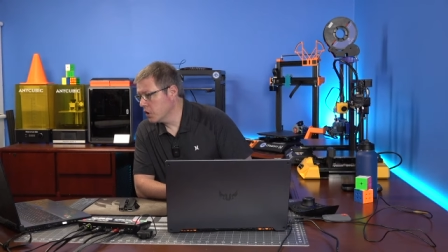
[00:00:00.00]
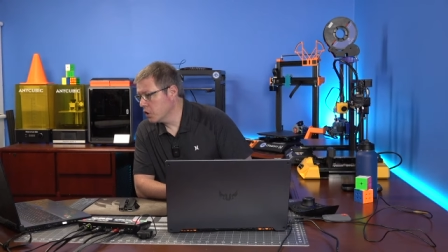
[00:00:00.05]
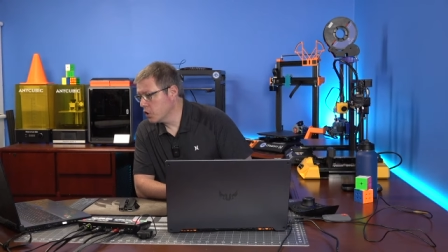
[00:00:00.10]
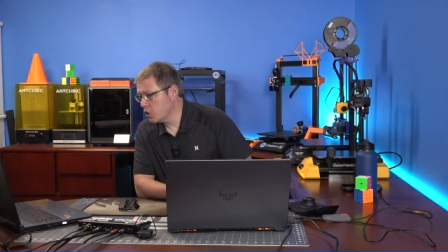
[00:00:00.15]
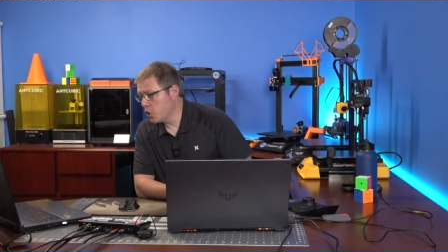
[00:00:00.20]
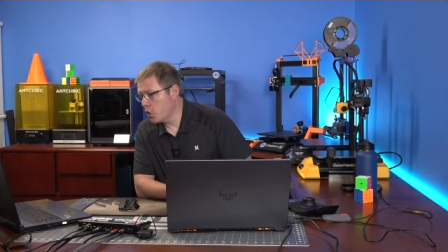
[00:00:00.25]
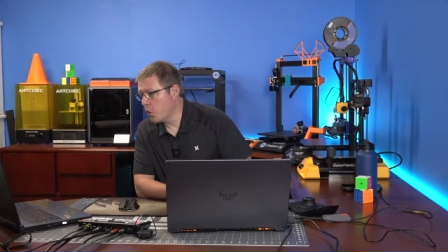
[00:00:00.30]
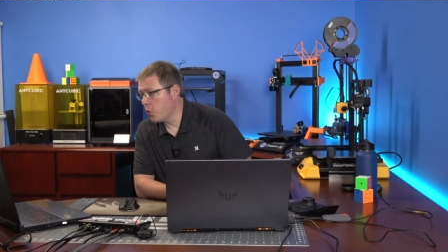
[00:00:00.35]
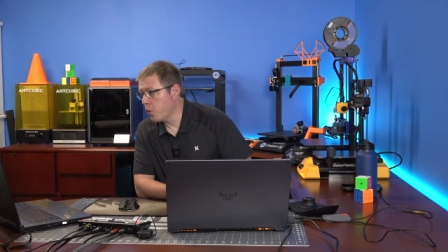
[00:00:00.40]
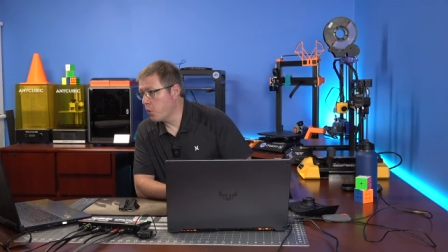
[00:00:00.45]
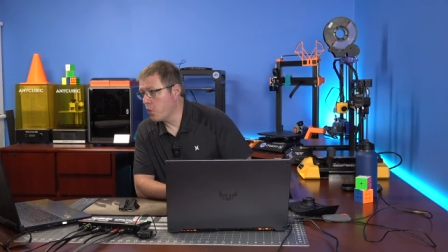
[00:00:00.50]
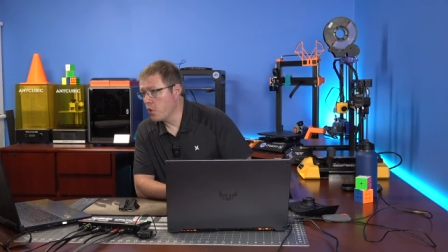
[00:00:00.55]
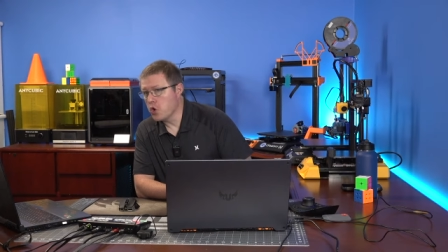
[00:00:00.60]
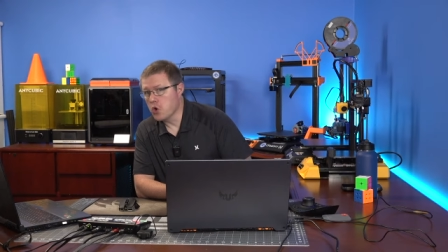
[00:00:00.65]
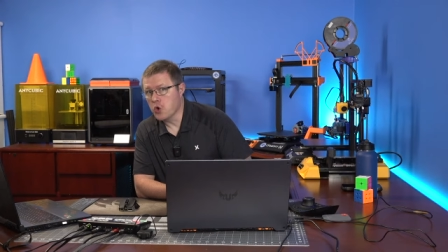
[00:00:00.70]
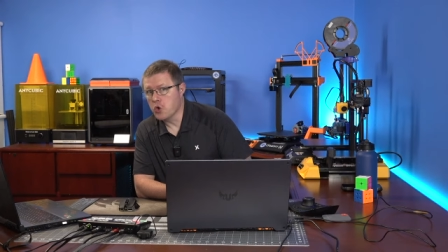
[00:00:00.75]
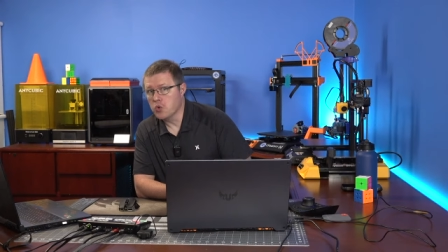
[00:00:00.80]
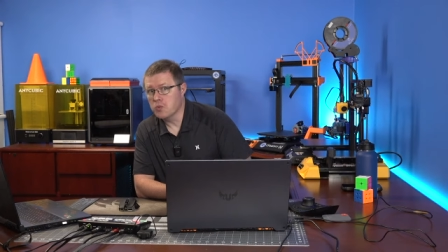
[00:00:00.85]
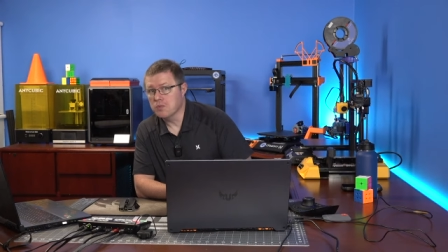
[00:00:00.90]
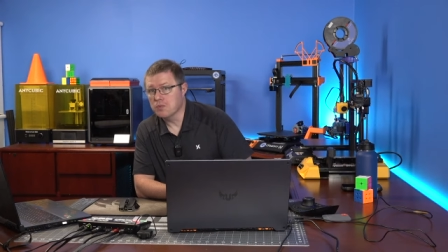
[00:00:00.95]

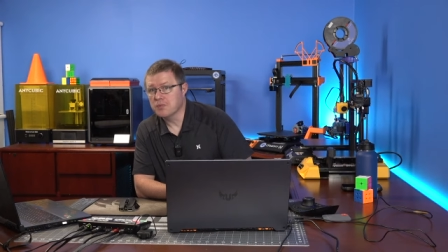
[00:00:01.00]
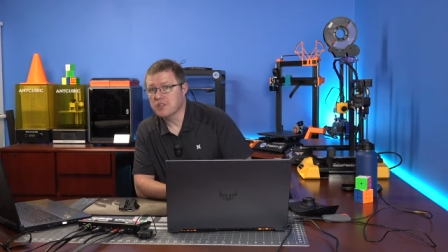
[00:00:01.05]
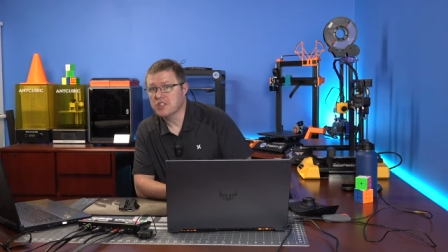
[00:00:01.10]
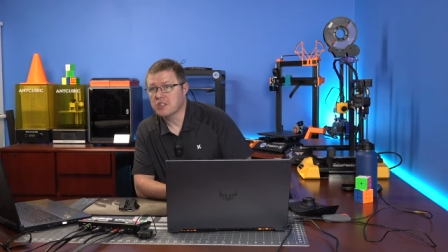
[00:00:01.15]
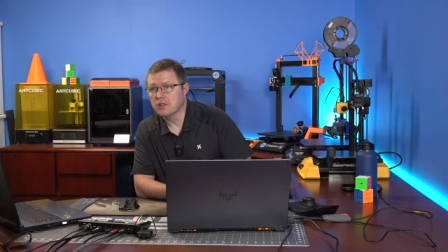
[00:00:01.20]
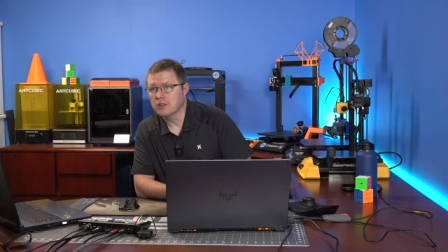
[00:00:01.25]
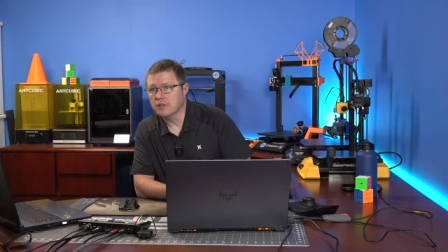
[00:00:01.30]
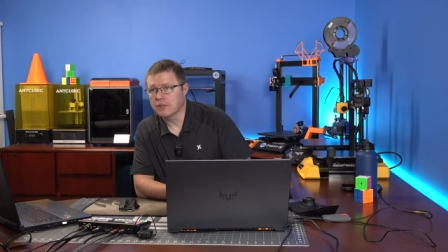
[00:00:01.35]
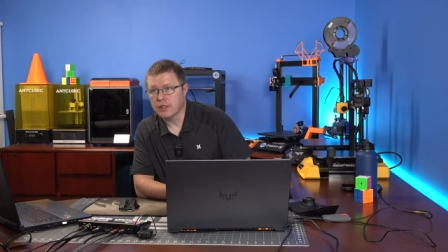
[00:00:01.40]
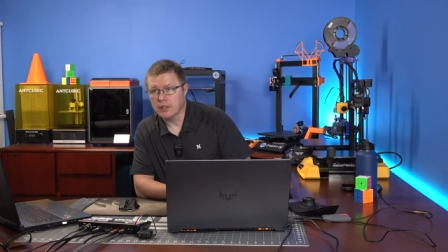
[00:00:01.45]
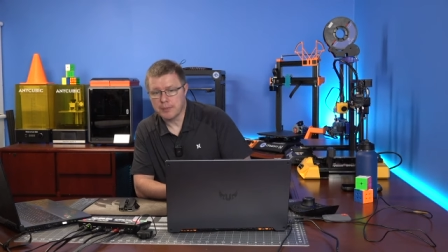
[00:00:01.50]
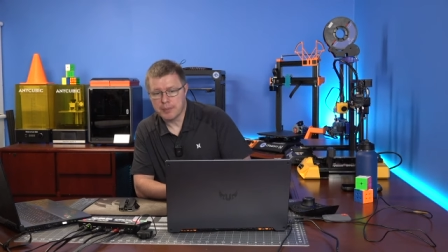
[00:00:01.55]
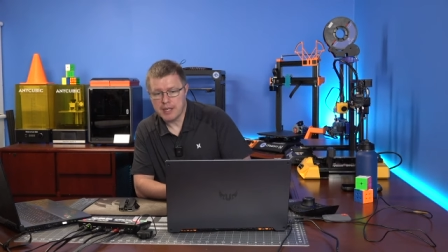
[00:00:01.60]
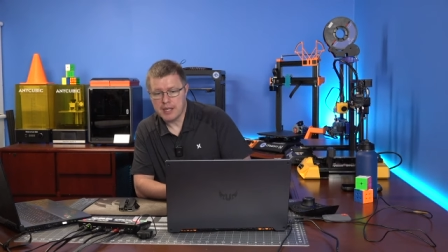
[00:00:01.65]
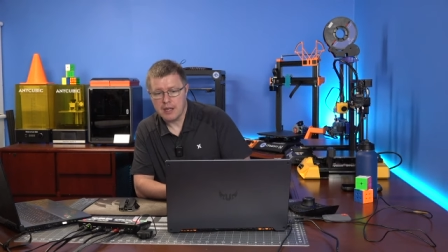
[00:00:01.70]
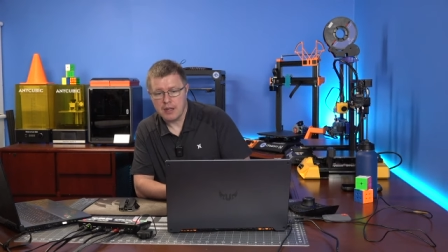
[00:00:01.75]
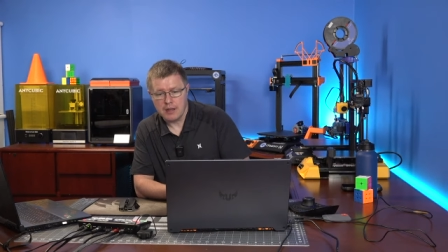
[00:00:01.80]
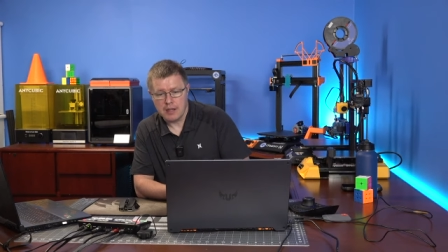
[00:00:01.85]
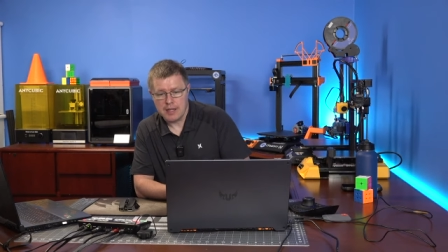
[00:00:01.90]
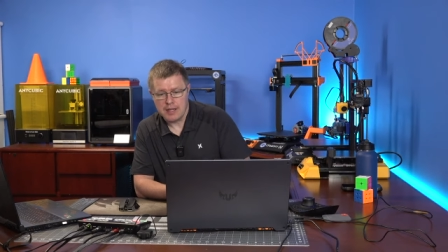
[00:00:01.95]
chrome silver
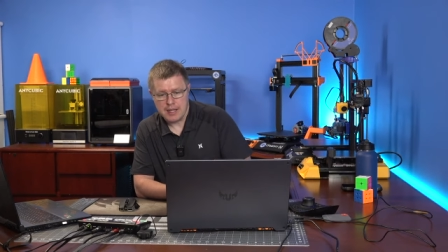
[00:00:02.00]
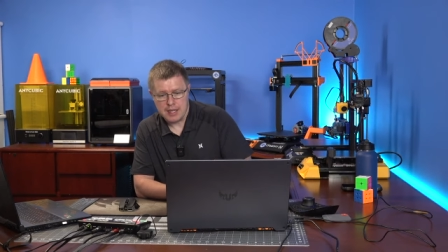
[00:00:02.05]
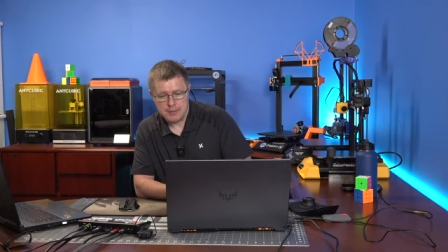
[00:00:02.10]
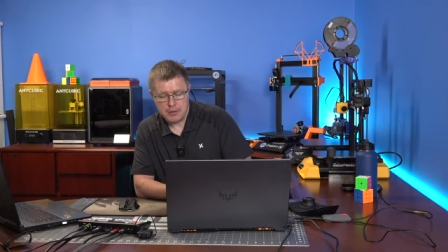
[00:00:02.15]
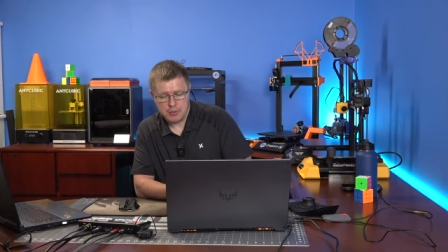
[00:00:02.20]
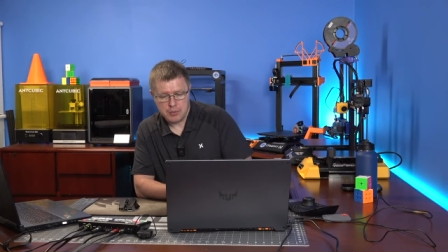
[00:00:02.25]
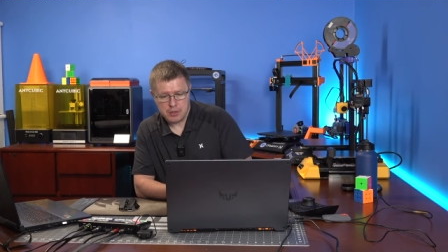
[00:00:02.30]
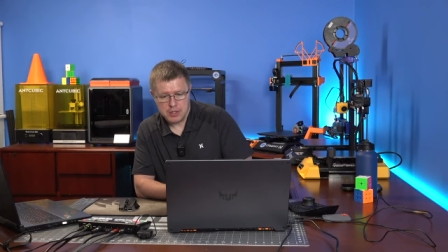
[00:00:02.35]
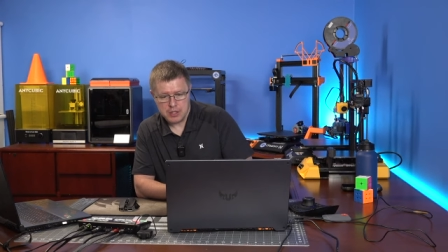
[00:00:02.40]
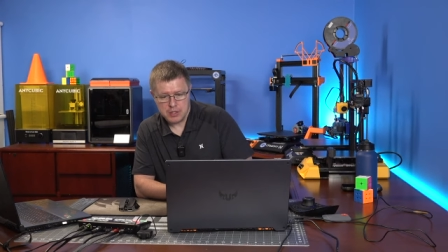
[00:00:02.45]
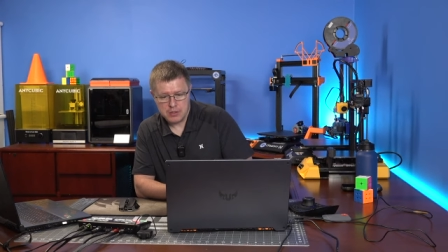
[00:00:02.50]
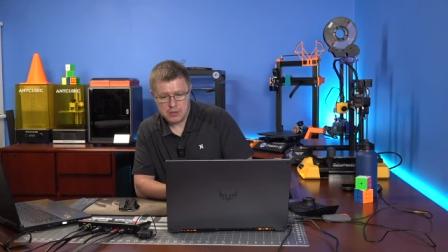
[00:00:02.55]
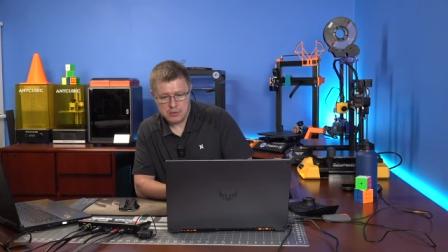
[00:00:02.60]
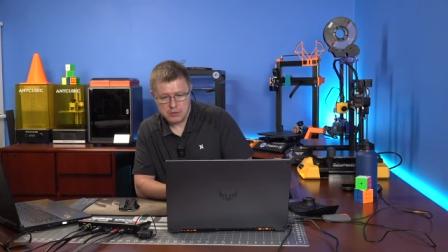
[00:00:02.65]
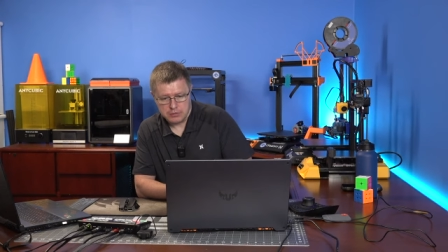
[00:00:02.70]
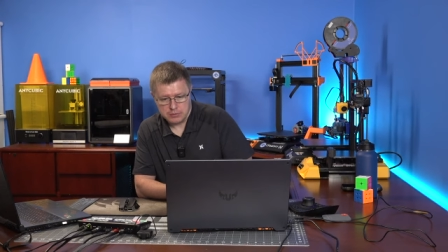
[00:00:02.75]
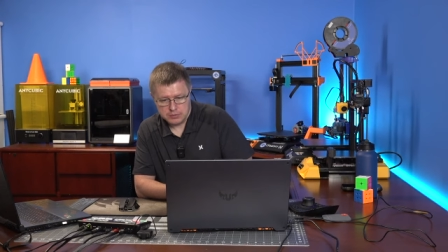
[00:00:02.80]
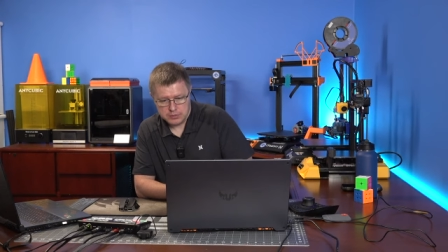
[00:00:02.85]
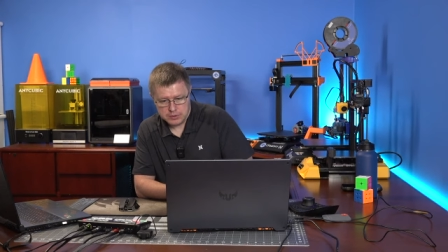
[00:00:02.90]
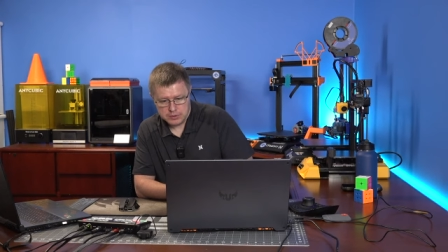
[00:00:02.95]
PLA. That'd be really cool.